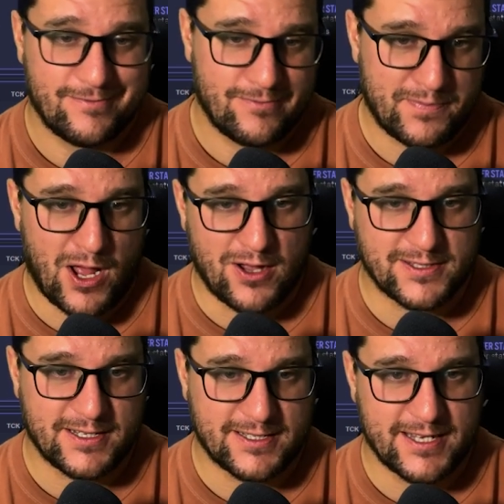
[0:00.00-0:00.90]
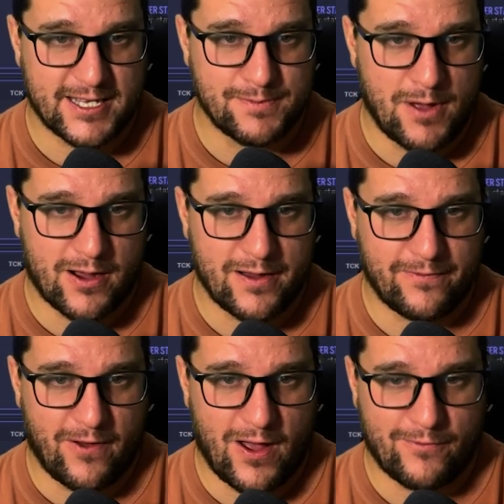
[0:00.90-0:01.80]
Passing 6, marking
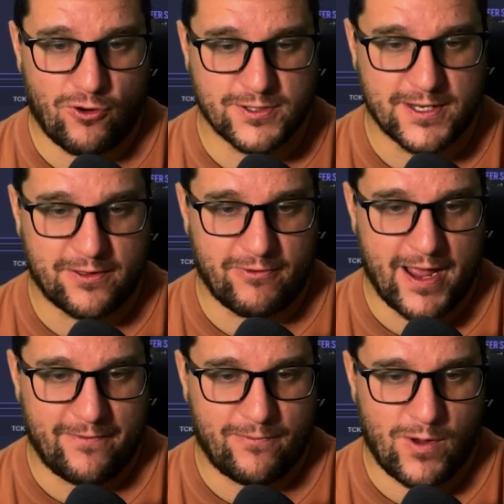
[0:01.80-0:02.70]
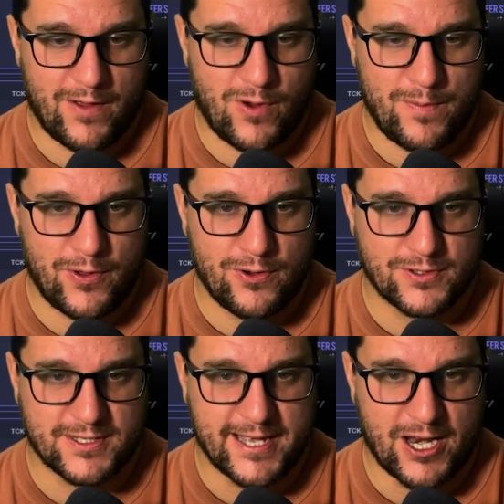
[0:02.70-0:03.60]
5, crossing 3. If we put you
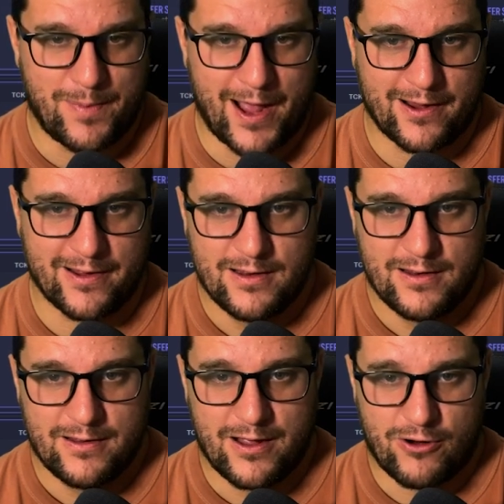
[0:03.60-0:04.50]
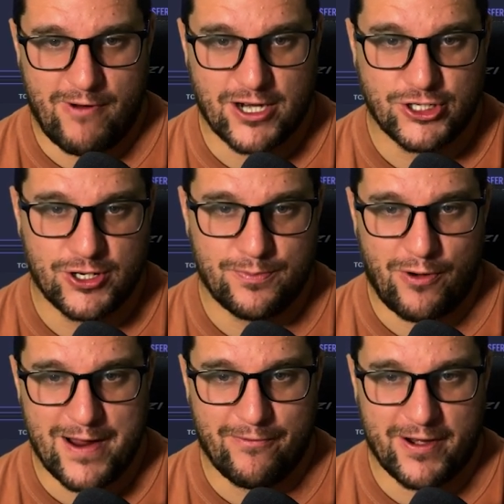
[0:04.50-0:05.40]
as a centre-back, aggression,
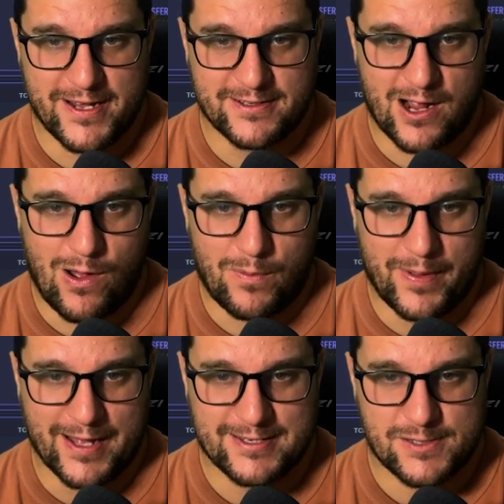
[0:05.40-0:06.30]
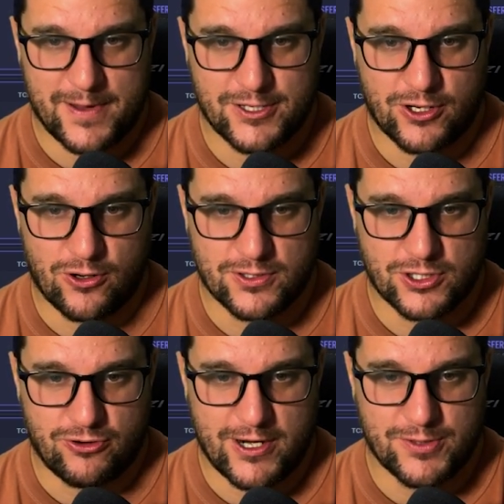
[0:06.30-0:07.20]
bravery needs to go up a bit. Anticipation,
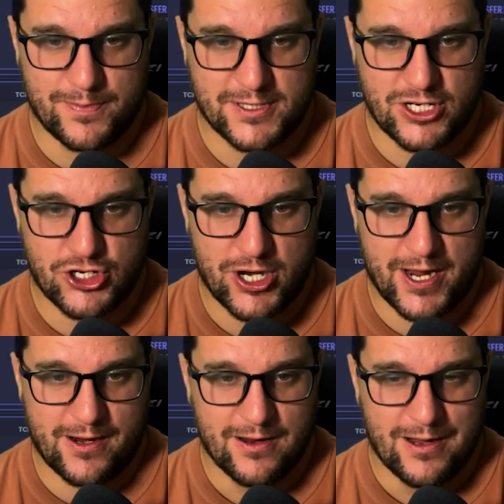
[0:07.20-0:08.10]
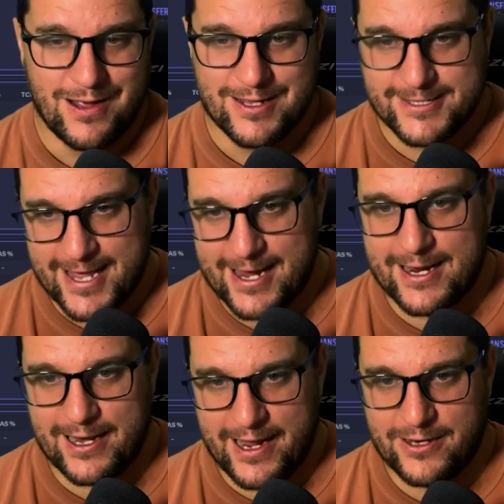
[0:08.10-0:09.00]
concentration, positioning,
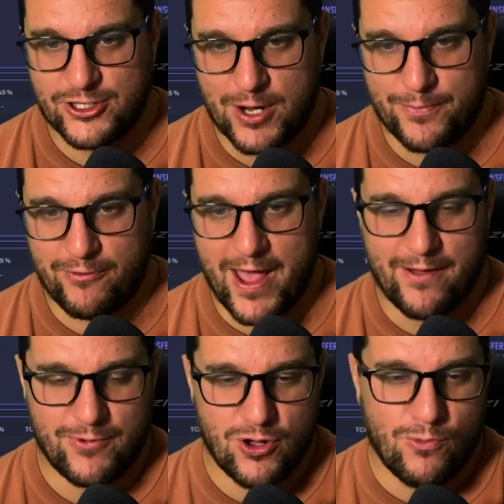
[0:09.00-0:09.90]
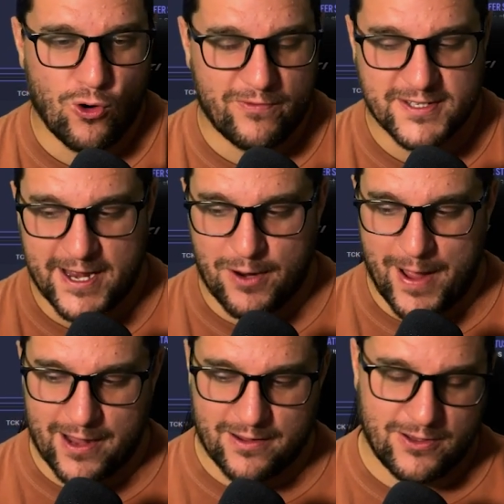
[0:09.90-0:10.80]
tackling, jumping. Yeah, you're more of a
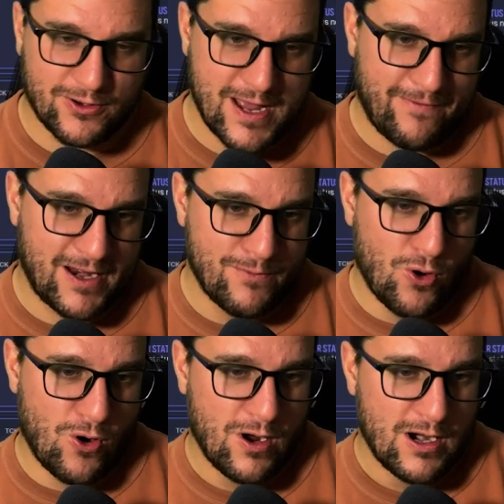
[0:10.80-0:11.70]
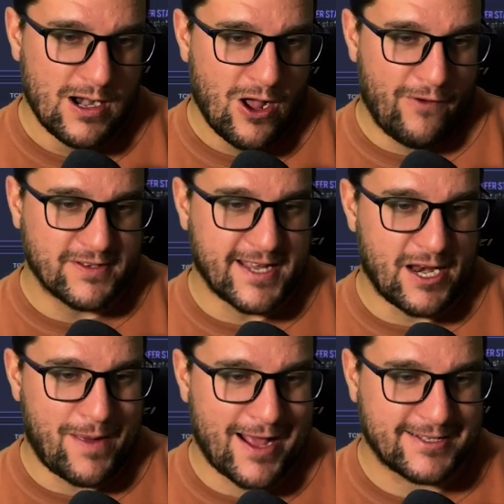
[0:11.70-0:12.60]
centre-back. You're definitely more of a
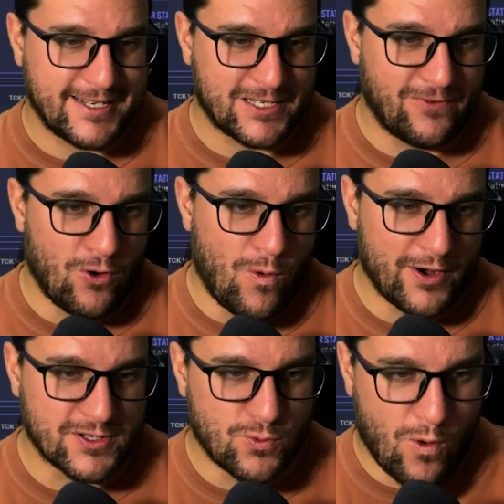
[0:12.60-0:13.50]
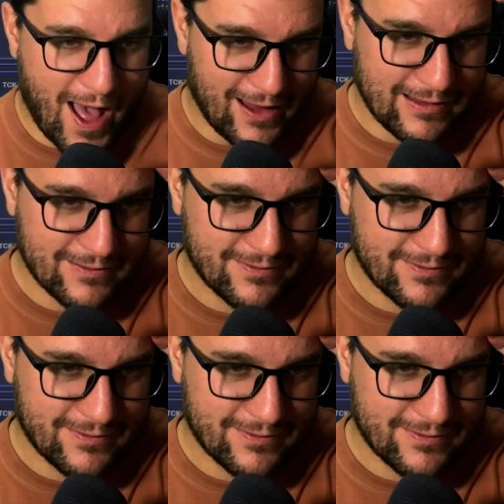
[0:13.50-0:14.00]
centre-back. 6'1" as well.